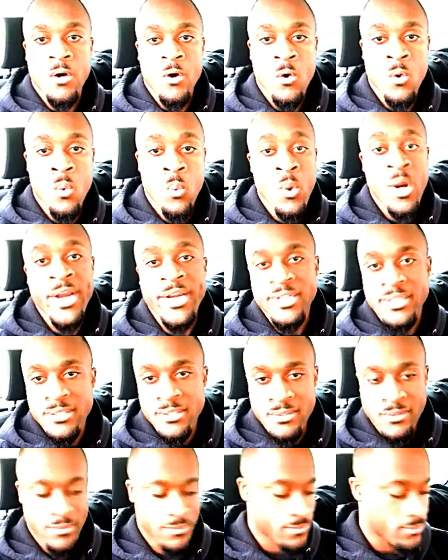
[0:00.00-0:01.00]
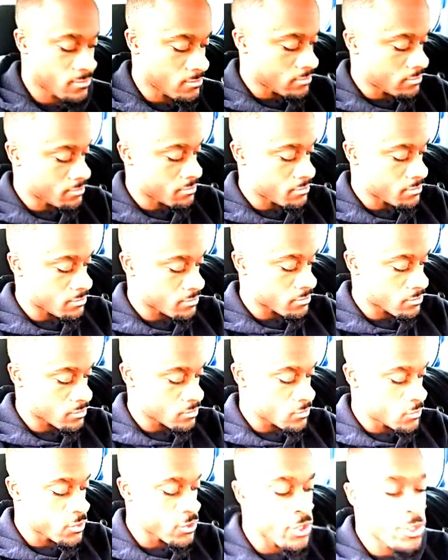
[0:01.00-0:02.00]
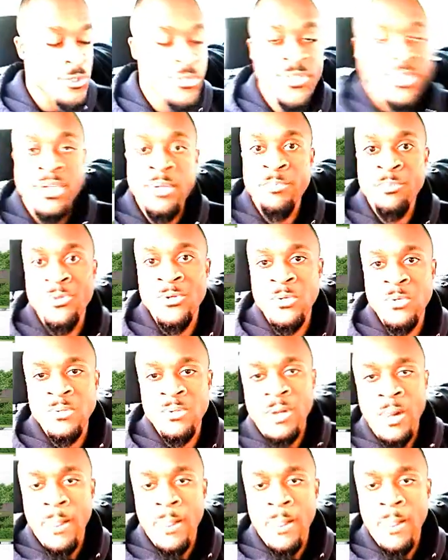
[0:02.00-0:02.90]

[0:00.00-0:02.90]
are white. So simple